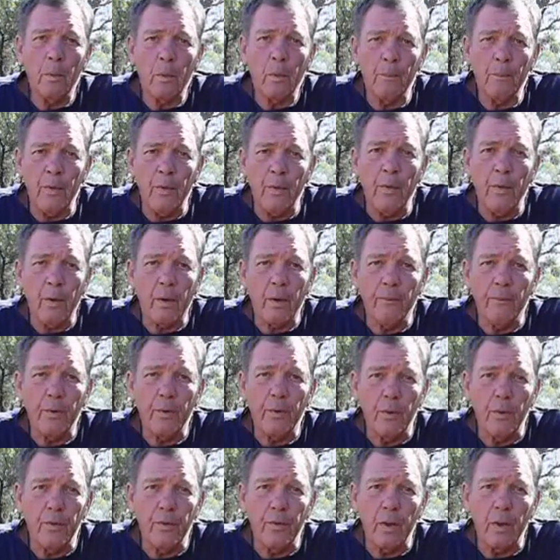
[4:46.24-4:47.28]
very
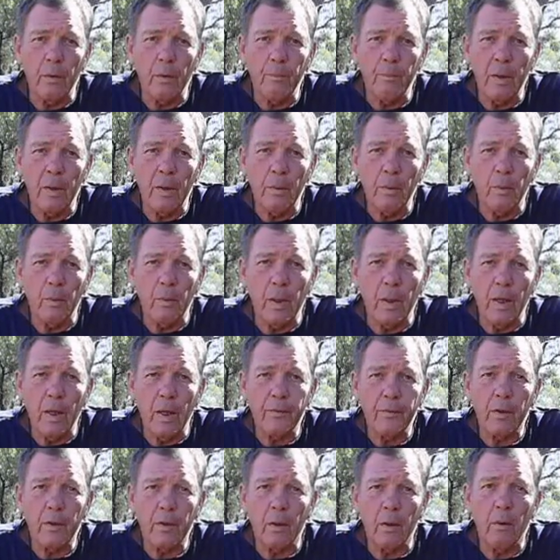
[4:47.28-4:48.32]
confusing, and people were
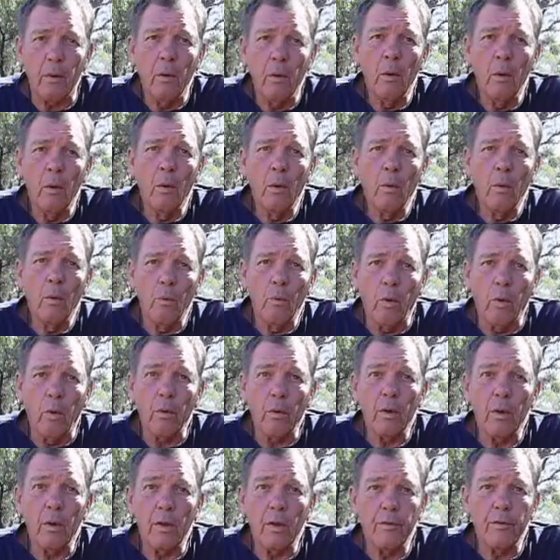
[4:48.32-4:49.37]
asking what
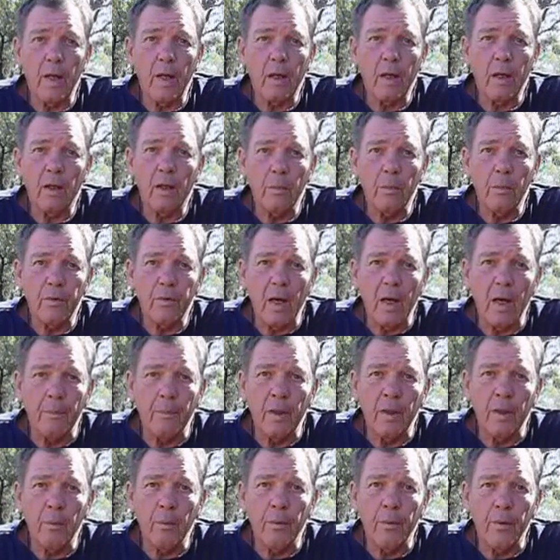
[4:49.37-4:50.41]
exactly was
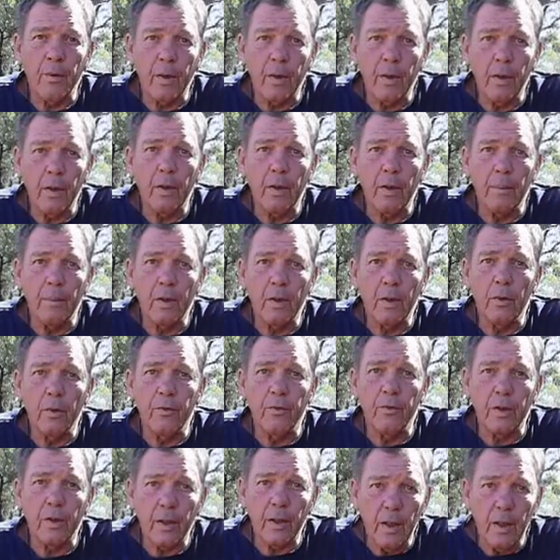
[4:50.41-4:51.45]
happening with the ether, because
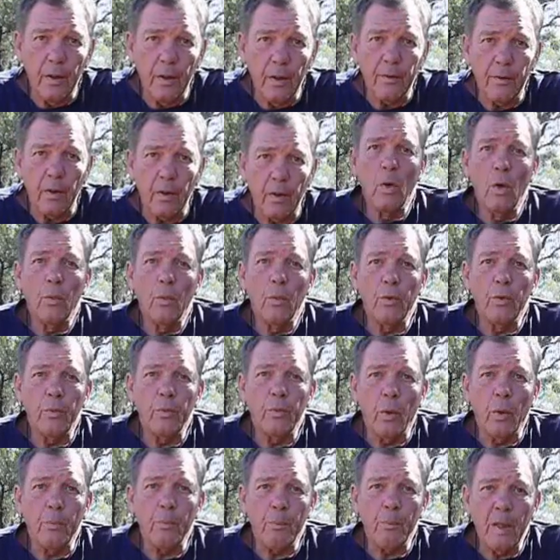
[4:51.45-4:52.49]
the ether was
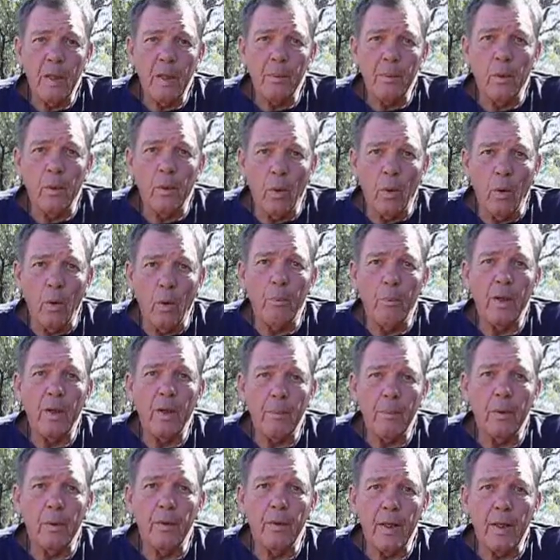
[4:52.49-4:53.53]
what all
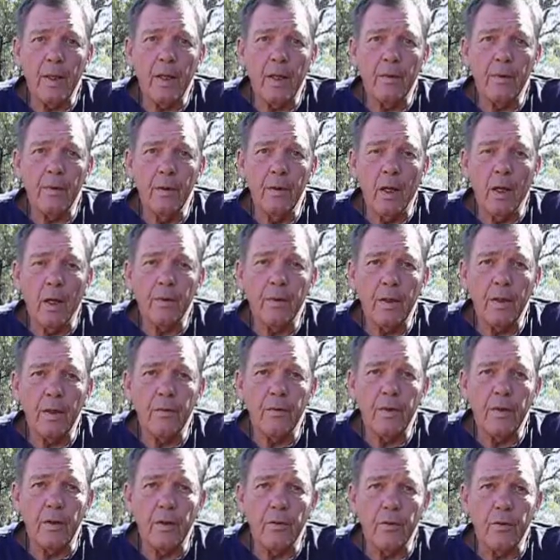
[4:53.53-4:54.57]
people in the 19th
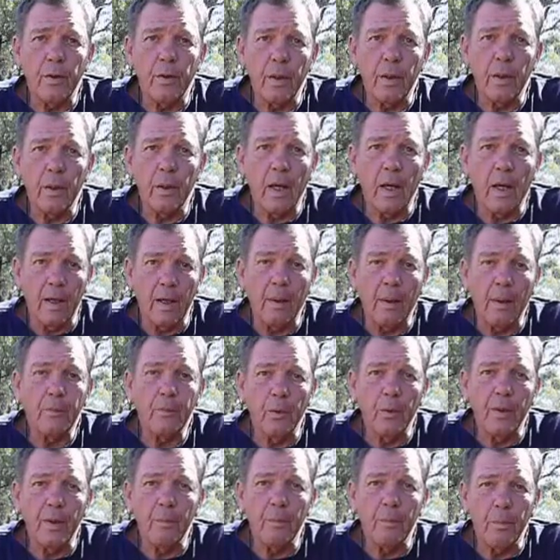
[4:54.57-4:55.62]
century and up till
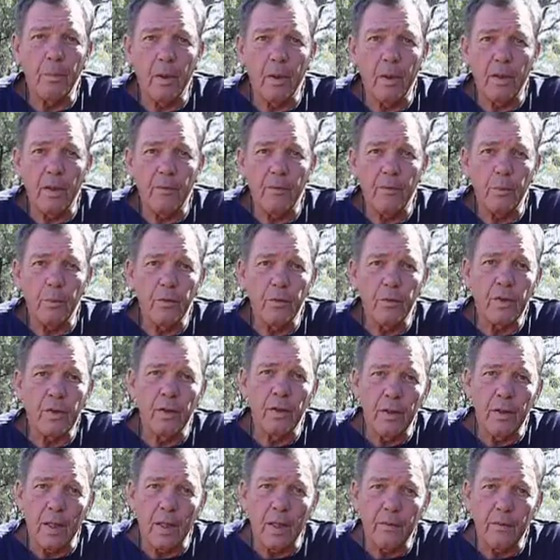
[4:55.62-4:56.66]
then believed was
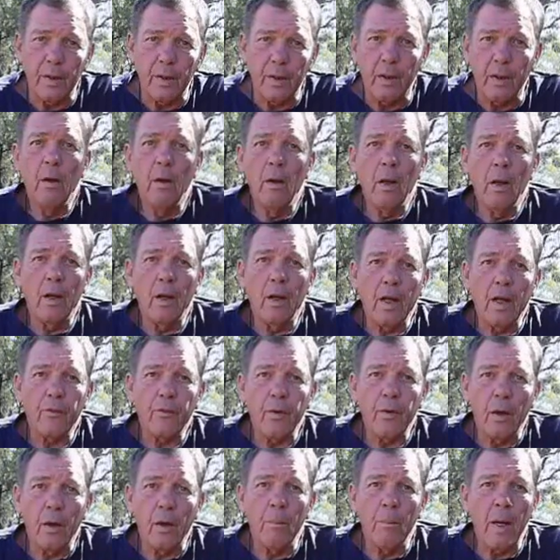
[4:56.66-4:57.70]
conducting
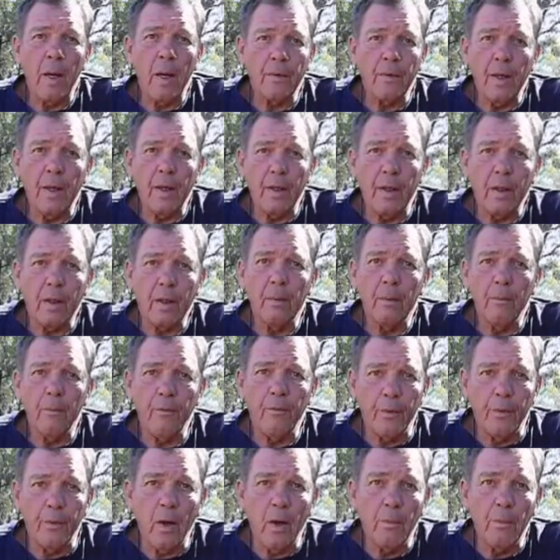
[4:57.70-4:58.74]
electromagnetic
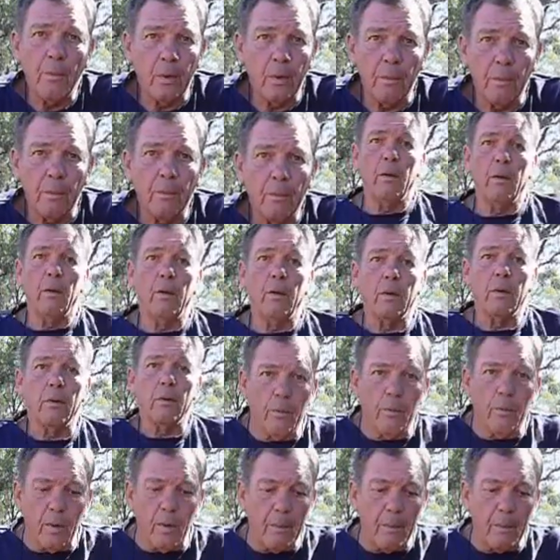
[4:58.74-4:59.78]
phenomenon. You could
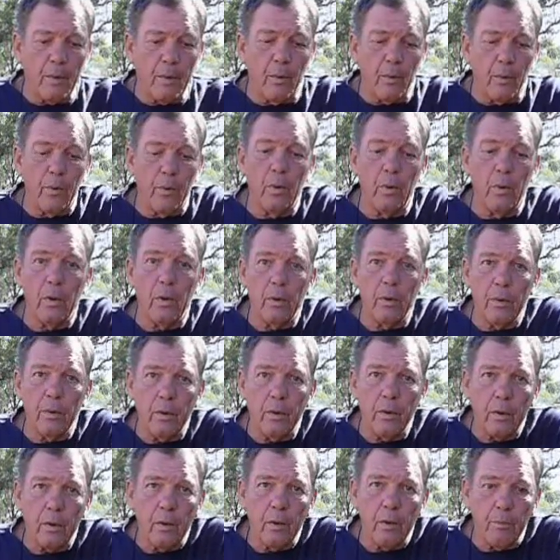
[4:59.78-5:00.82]
rub your ruler and
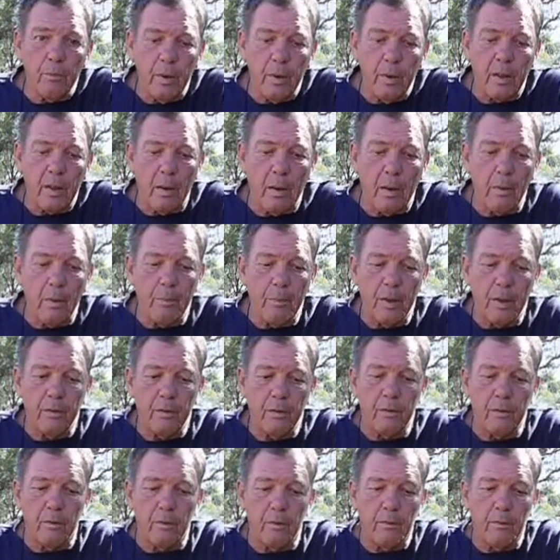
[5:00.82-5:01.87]
you could pick up a piece of